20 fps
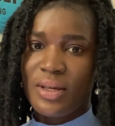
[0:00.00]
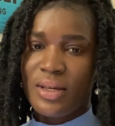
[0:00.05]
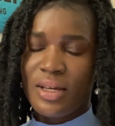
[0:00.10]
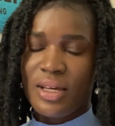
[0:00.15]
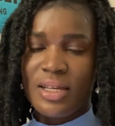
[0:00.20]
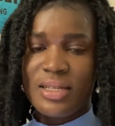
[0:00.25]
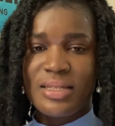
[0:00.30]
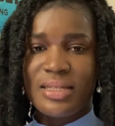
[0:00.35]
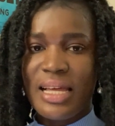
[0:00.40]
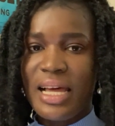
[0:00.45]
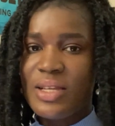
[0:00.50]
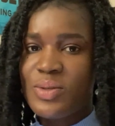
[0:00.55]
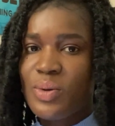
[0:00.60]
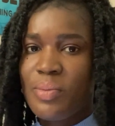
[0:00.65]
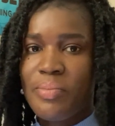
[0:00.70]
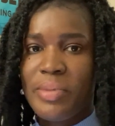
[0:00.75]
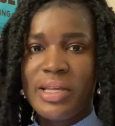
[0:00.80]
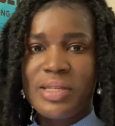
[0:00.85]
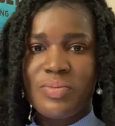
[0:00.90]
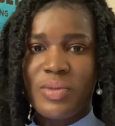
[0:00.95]
Because that's
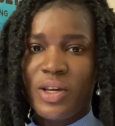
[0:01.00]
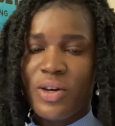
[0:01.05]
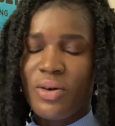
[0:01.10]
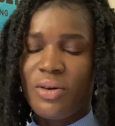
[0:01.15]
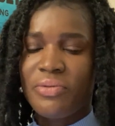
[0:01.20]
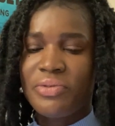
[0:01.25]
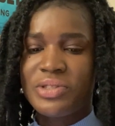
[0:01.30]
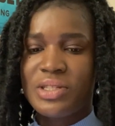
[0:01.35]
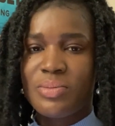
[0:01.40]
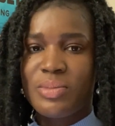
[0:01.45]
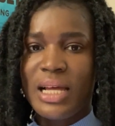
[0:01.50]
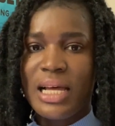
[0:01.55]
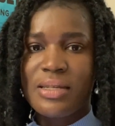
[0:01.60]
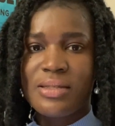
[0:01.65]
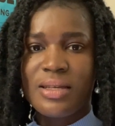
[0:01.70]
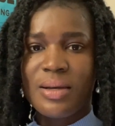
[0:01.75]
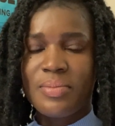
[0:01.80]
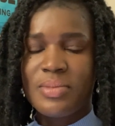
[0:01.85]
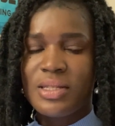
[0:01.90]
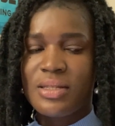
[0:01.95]
what makes me comfortable.
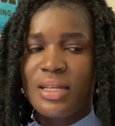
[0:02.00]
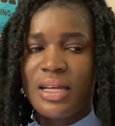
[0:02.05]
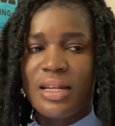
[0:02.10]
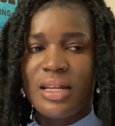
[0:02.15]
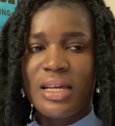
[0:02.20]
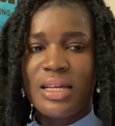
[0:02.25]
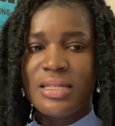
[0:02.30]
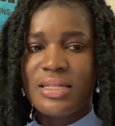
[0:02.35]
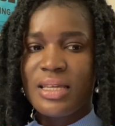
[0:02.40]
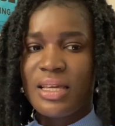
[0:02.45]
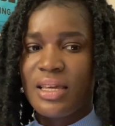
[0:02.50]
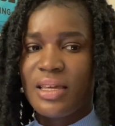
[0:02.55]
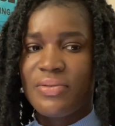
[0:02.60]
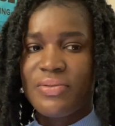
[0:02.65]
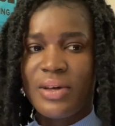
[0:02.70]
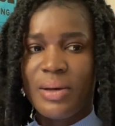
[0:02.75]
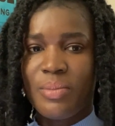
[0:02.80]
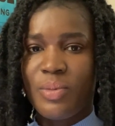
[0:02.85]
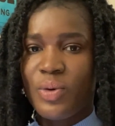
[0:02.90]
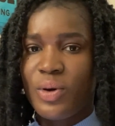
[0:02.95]
That's something that, let's say
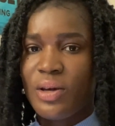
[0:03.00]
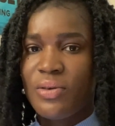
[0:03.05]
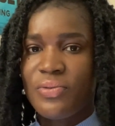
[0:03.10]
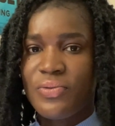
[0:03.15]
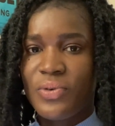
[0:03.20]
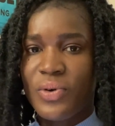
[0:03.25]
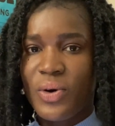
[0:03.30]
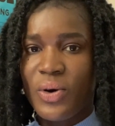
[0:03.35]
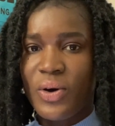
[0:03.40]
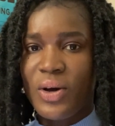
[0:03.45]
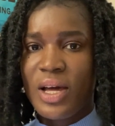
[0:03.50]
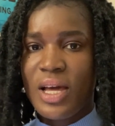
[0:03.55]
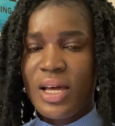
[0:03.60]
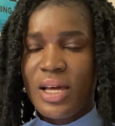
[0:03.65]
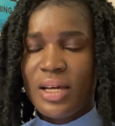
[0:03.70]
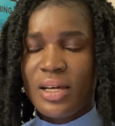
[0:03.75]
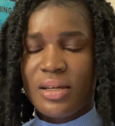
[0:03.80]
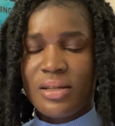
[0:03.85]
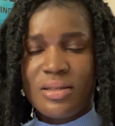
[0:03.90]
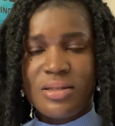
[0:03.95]
if I'm going for
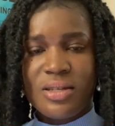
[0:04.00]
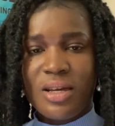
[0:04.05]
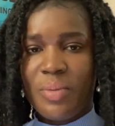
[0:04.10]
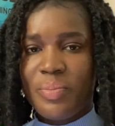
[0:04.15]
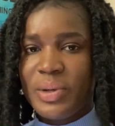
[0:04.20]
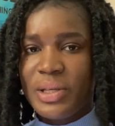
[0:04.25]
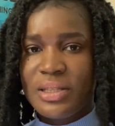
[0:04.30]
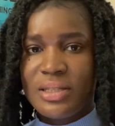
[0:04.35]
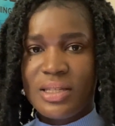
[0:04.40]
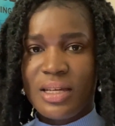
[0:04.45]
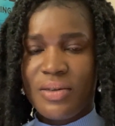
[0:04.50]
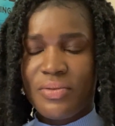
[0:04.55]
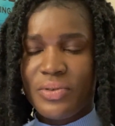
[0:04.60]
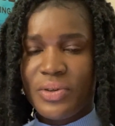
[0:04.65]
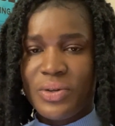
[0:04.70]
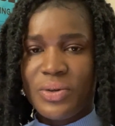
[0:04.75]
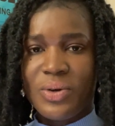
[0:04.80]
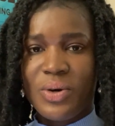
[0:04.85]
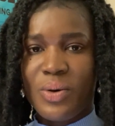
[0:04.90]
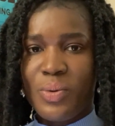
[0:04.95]
a job
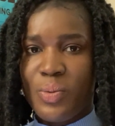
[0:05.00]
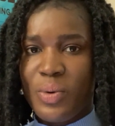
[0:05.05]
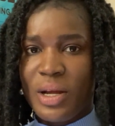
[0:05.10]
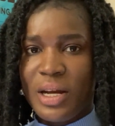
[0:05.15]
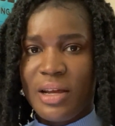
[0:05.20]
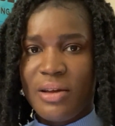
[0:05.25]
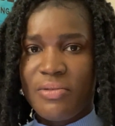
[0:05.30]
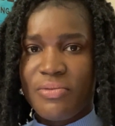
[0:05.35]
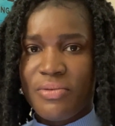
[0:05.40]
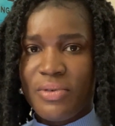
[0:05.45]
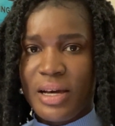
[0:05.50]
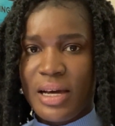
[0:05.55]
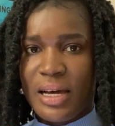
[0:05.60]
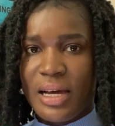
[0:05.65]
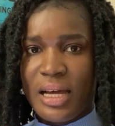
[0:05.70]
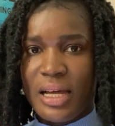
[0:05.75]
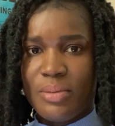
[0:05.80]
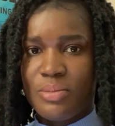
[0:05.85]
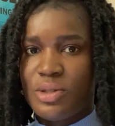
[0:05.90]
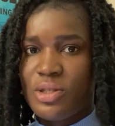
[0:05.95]
interview or whatever,
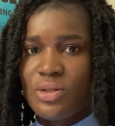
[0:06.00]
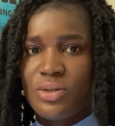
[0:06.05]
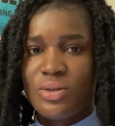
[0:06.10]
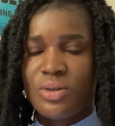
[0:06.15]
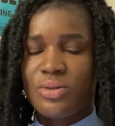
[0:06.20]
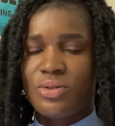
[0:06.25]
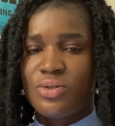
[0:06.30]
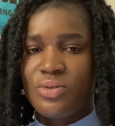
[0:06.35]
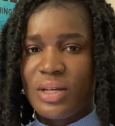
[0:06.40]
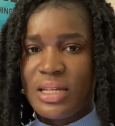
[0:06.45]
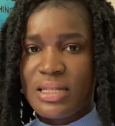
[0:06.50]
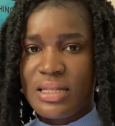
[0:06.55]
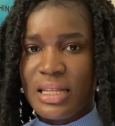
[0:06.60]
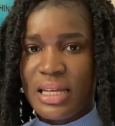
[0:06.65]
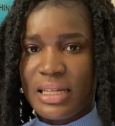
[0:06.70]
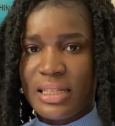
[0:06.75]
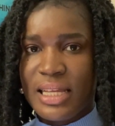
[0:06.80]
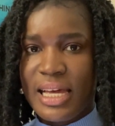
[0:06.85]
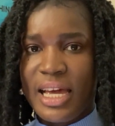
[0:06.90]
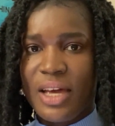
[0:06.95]
I'm just going to dress
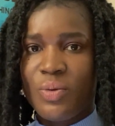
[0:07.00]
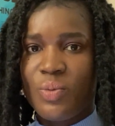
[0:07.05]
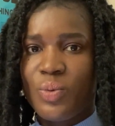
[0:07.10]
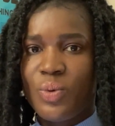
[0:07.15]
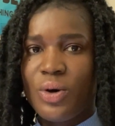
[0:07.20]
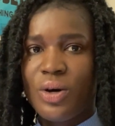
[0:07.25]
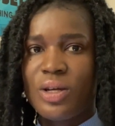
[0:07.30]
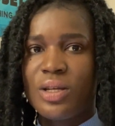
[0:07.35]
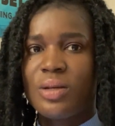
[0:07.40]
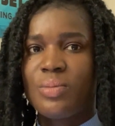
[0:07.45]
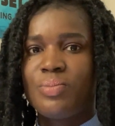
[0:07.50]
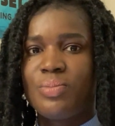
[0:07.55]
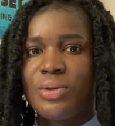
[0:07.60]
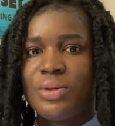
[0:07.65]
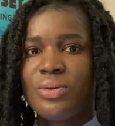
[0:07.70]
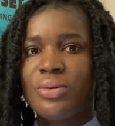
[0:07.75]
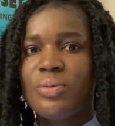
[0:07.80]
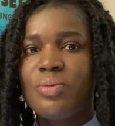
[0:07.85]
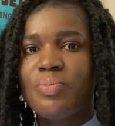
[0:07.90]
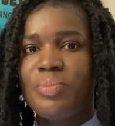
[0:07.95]
like that. I wore a
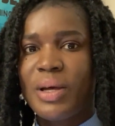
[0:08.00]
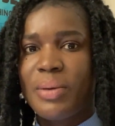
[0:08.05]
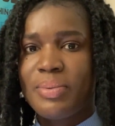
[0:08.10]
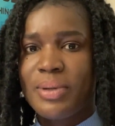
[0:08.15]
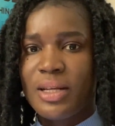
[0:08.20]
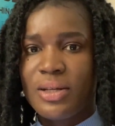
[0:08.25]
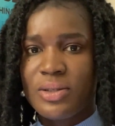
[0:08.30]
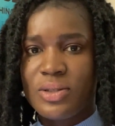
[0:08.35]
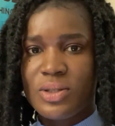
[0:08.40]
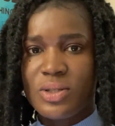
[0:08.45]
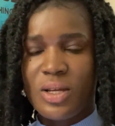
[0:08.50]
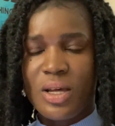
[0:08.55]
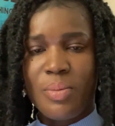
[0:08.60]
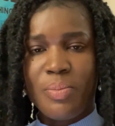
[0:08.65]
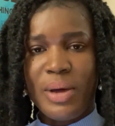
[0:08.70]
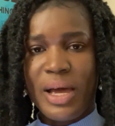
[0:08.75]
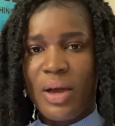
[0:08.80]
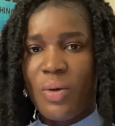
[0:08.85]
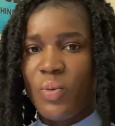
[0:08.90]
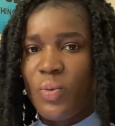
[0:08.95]
blue peplum
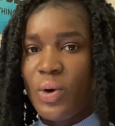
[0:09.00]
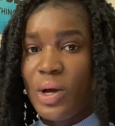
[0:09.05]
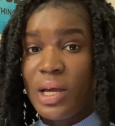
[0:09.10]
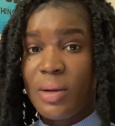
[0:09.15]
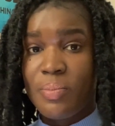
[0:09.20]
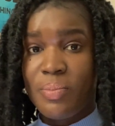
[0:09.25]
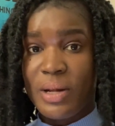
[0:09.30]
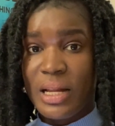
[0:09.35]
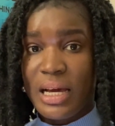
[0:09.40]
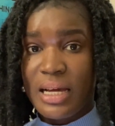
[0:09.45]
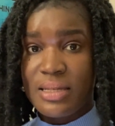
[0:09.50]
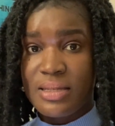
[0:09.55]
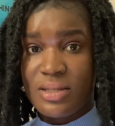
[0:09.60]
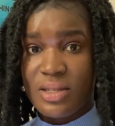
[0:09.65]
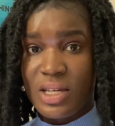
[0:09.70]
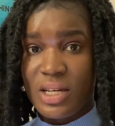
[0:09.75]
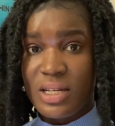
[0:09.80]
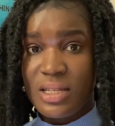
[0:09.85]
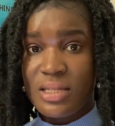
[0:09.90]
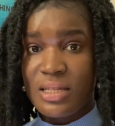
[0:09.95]
top, I wore a black
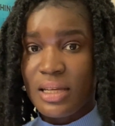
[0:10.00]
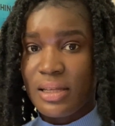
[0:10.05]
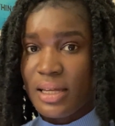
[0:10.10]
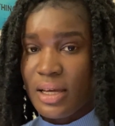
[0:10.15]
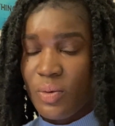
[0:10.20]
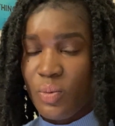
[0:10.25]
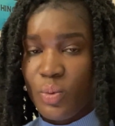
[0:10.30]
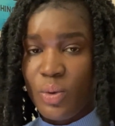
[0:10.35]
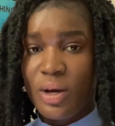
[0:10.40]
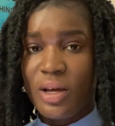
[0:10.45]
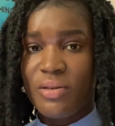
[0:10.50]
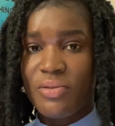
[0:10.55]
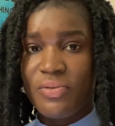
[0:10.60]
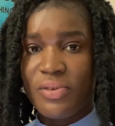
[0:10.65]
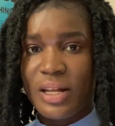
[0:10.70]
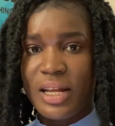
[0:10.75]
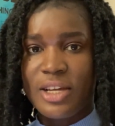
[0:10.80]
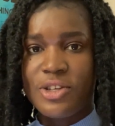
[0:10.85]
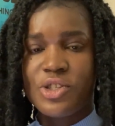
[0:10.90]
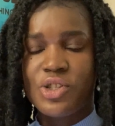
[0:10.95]
skirt, and I wore a
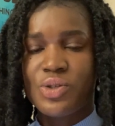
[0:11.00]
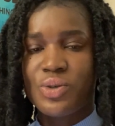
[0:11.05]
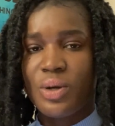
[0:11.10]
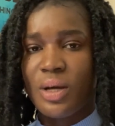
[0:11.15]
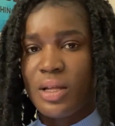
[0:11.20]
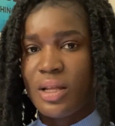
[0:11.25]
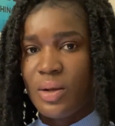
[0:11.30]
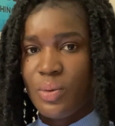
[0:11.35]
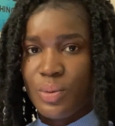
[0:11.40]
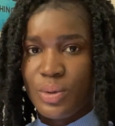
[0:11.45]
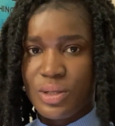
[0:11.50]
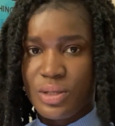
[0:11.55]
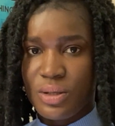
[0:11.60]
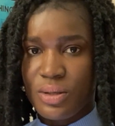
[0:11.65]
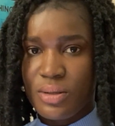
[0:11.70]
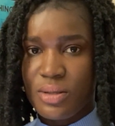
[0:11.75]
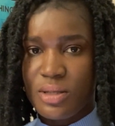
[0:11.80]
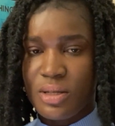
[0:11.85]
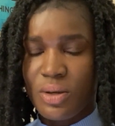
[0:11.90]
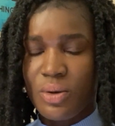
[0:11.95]
flat shoe, and I was
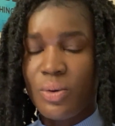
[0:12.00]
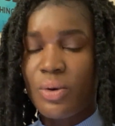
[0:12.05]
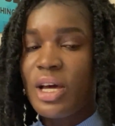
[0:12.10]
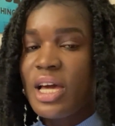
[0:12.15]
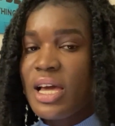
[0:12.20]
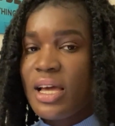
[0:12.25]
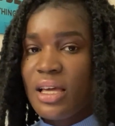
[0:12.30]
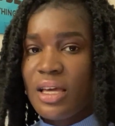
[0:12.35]
good to go.